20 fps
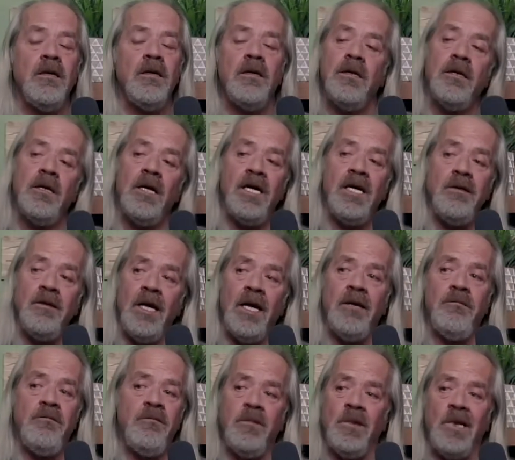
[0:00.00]

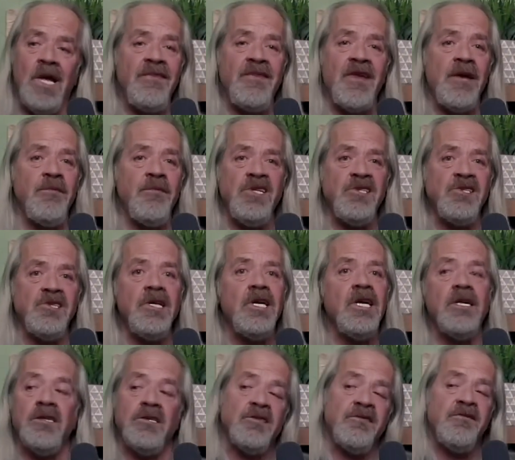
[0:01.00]
And let that be
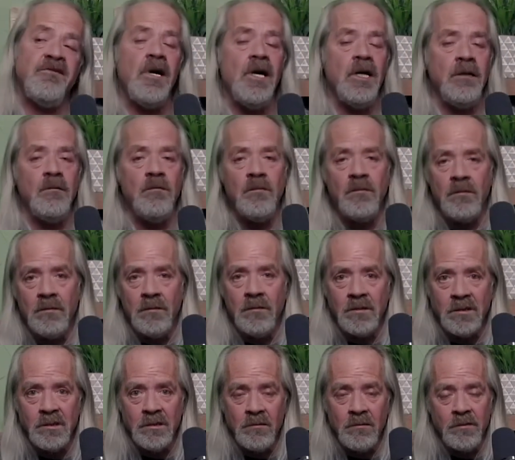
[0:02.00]
seen. It's fine.
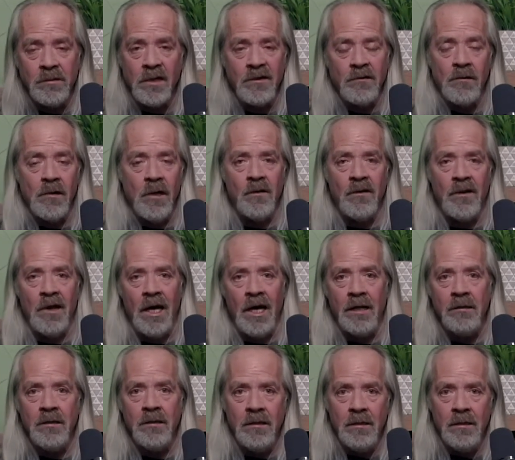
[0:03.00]
So nothing wrong with that.